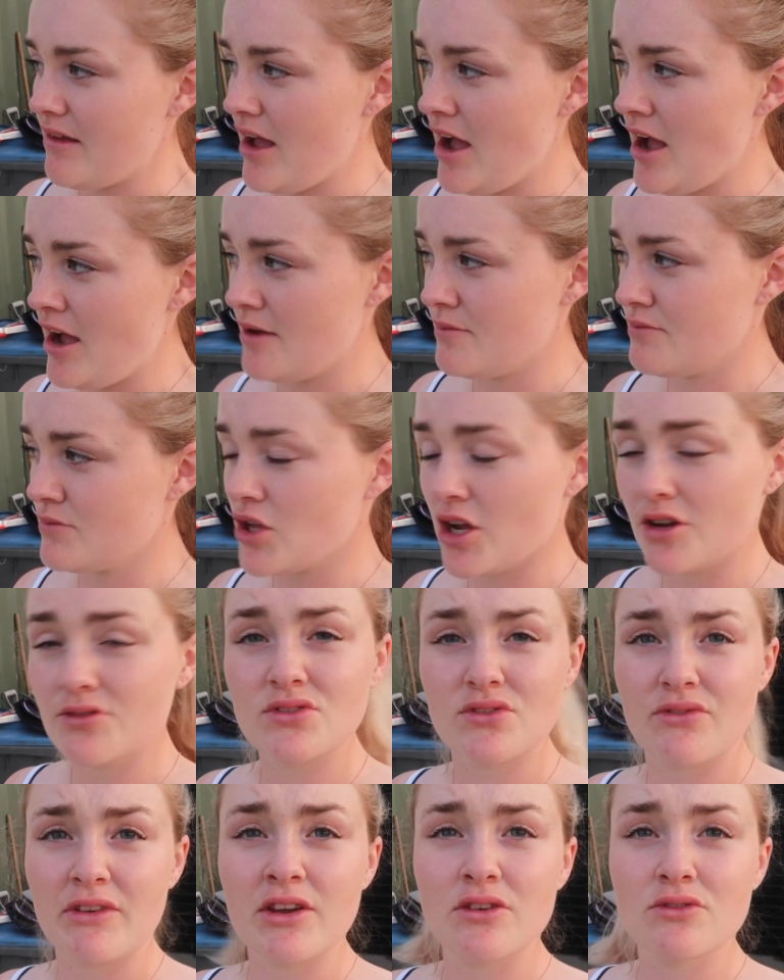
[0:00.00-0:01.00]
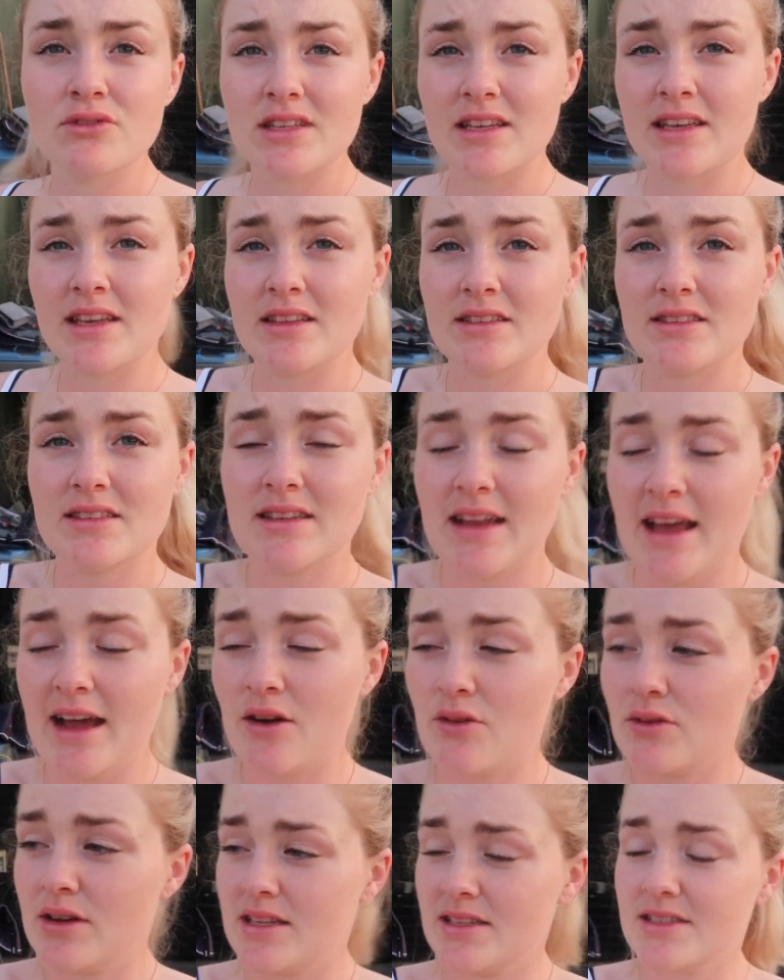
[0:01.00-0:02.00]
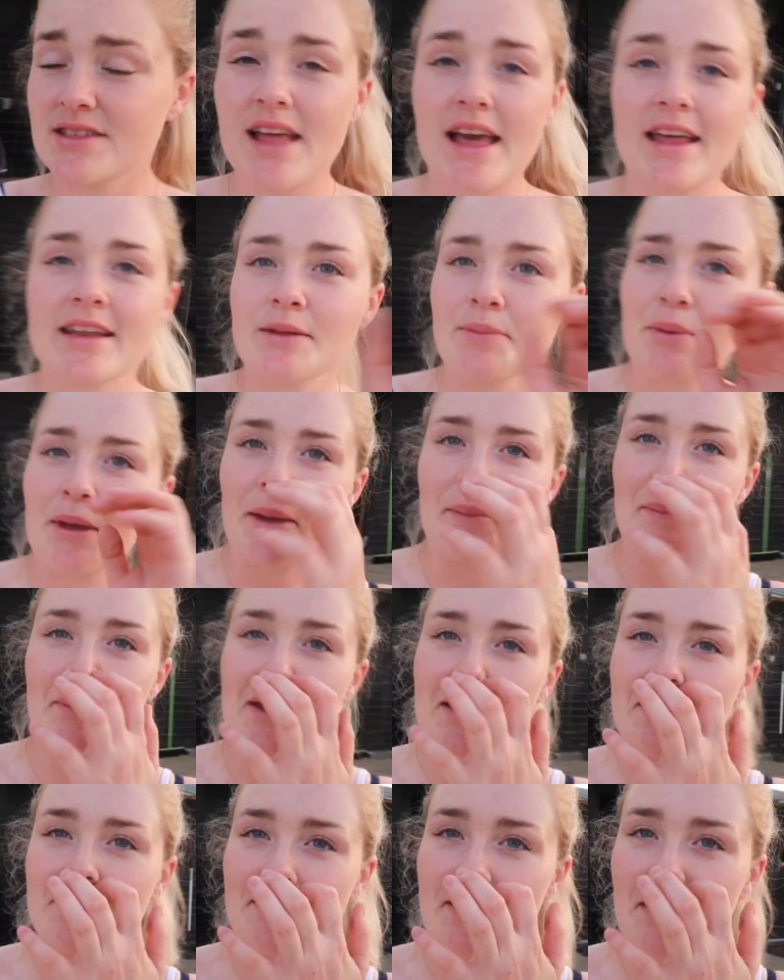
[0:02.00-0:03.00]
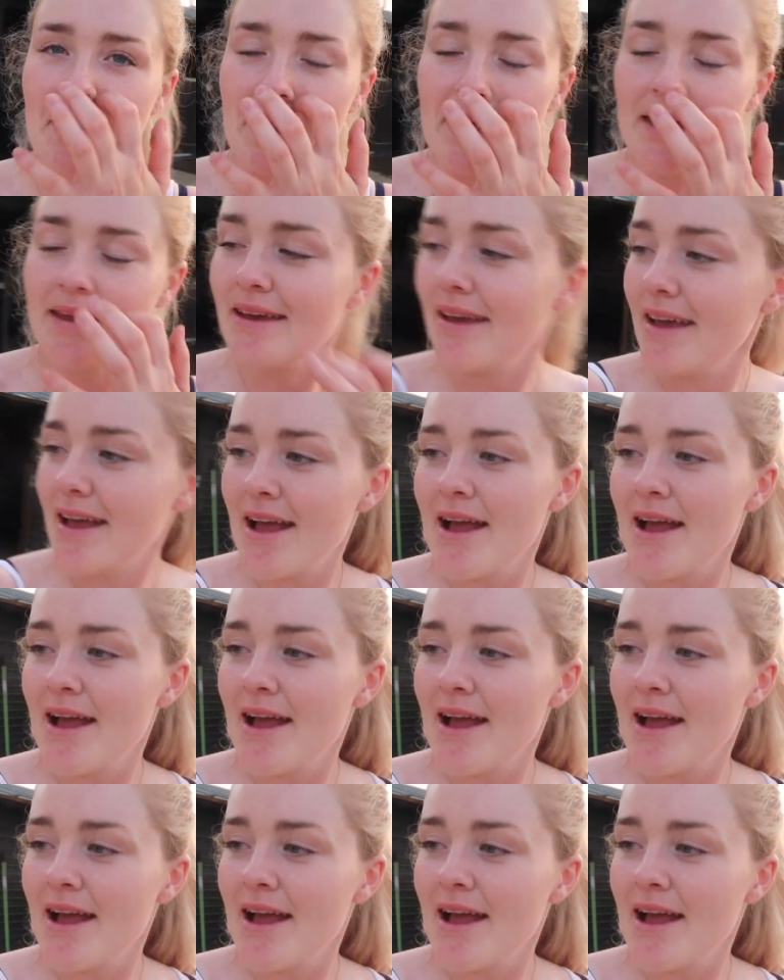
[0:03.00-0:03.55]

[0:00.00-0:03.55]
Goat's Field is now his sand pit, basically.